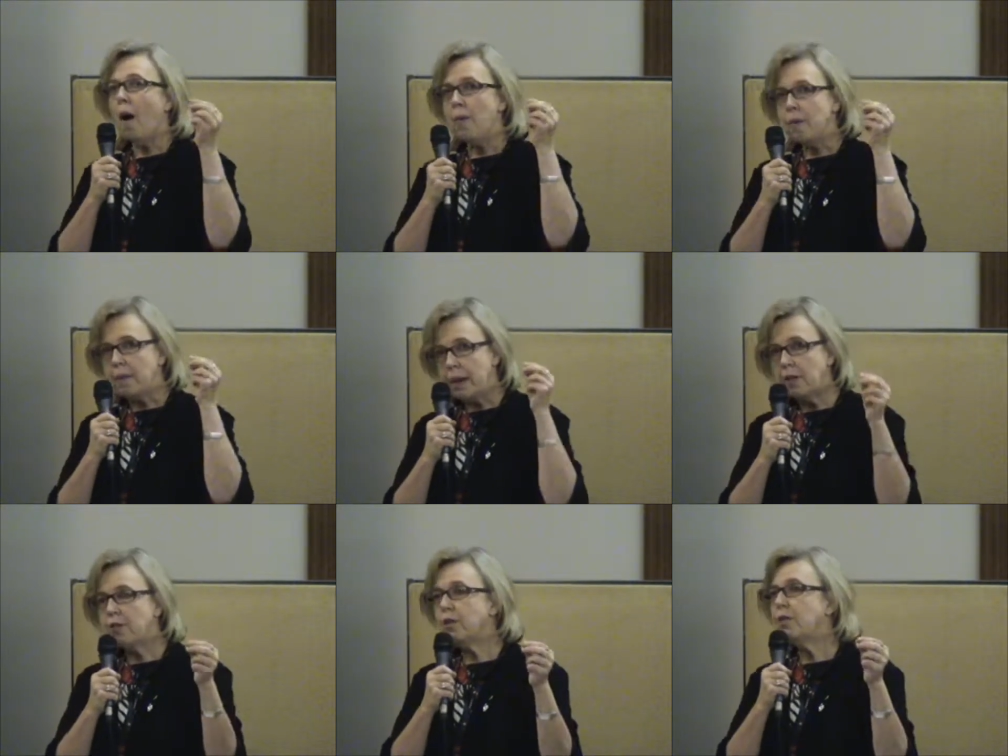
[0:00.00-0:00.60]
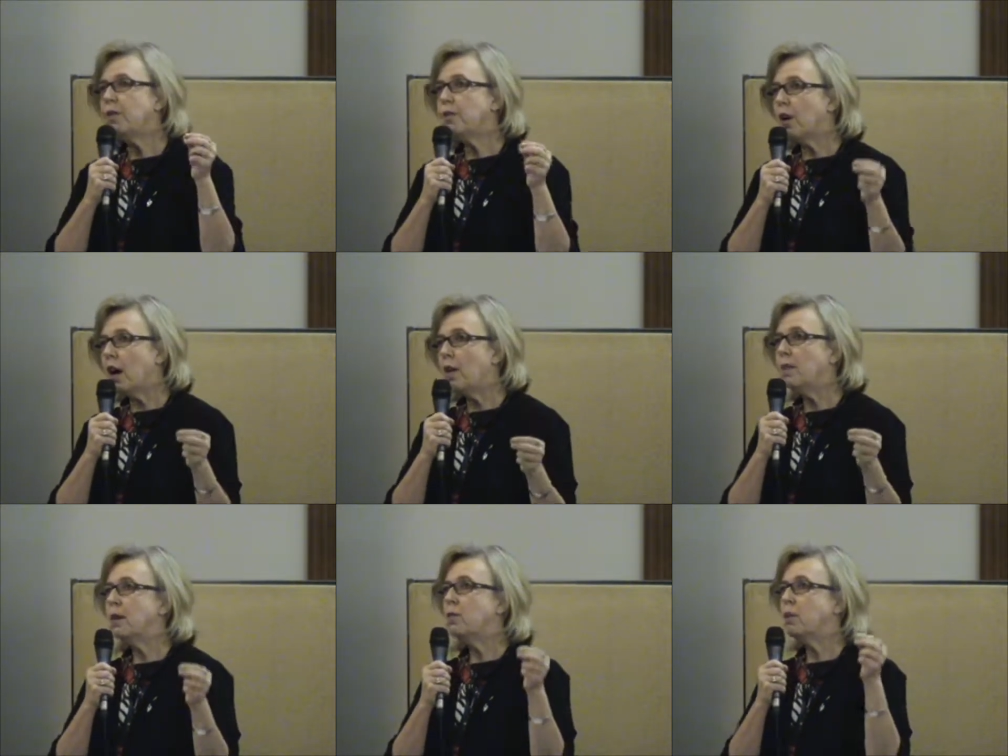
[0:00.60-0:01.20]
the Minister of
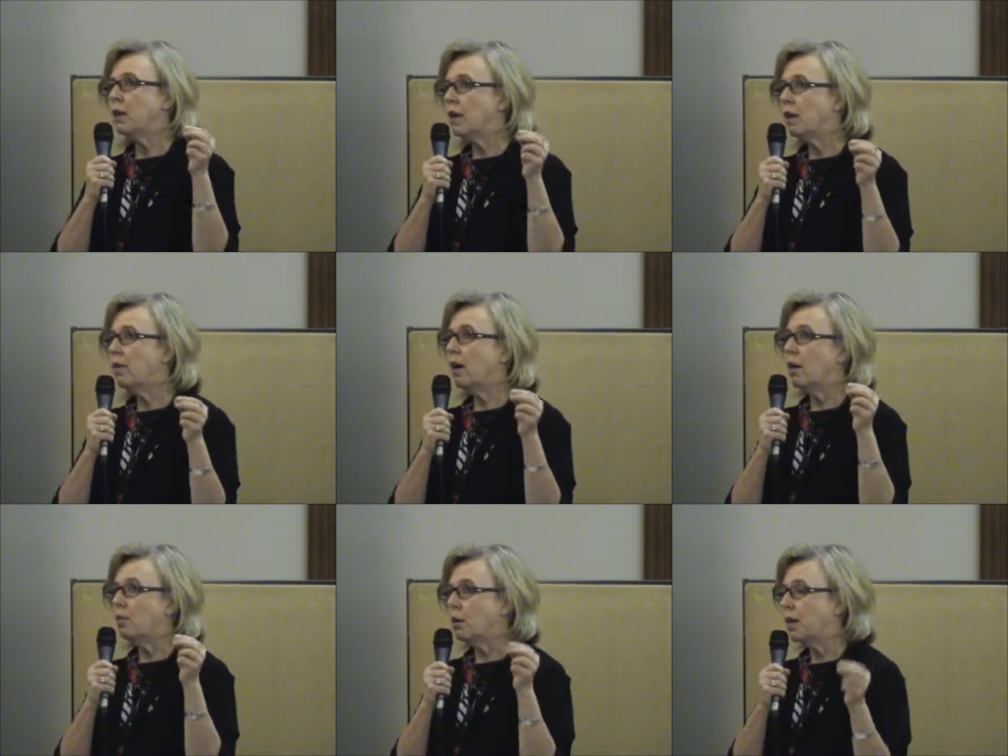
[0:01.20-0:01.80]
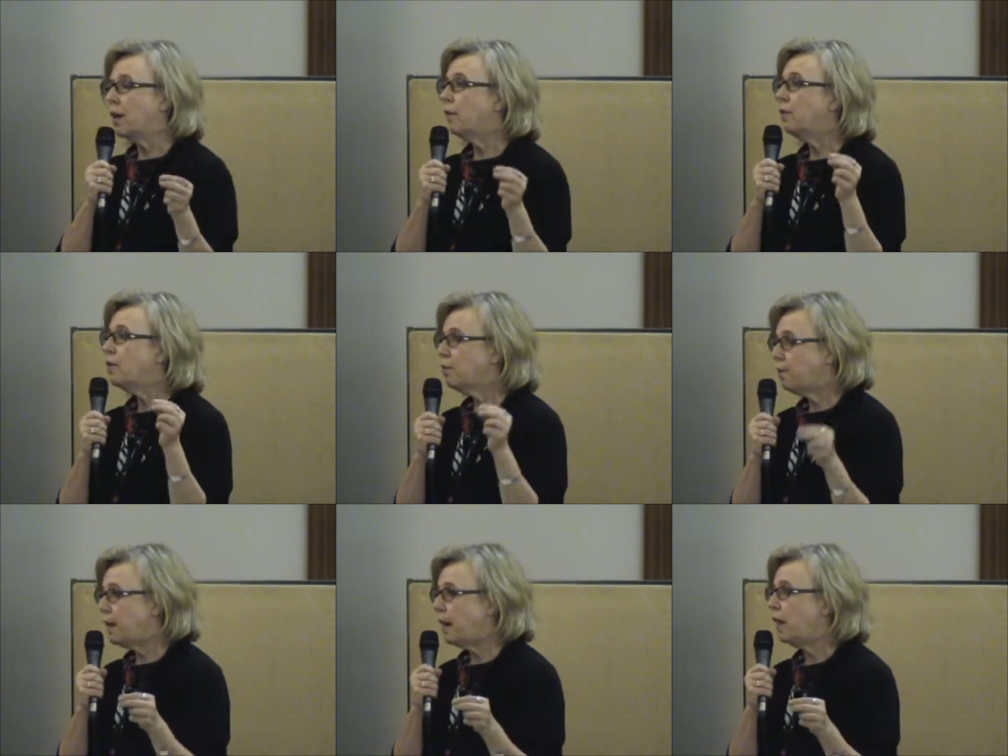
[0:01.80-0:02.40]
Environment would give, would give a
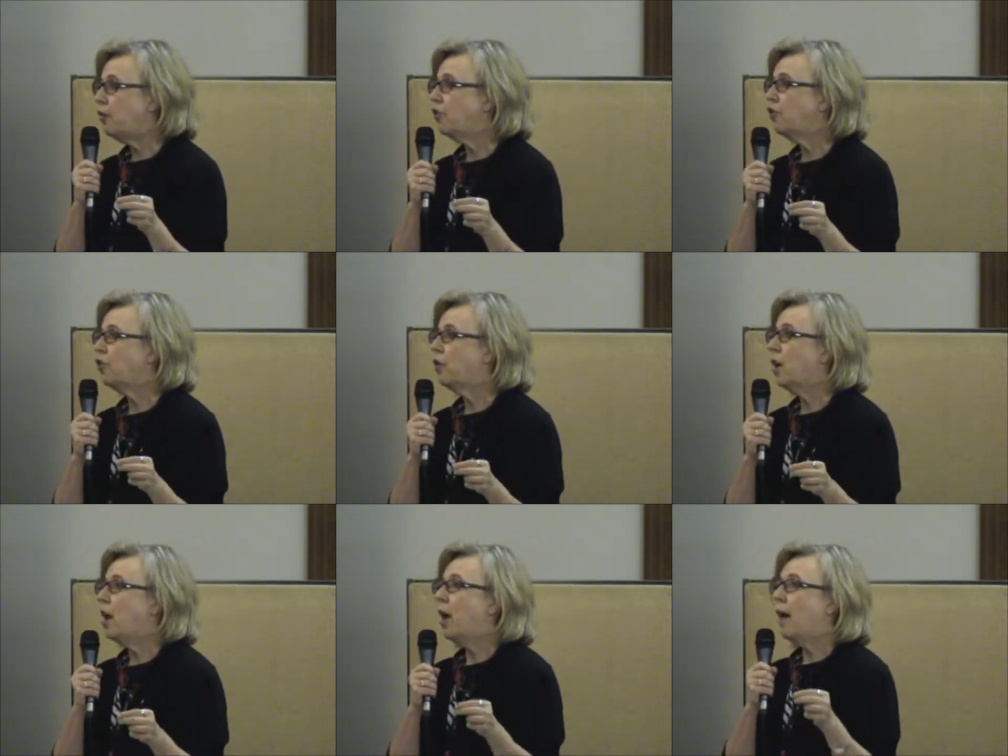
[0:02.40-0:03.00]
speech,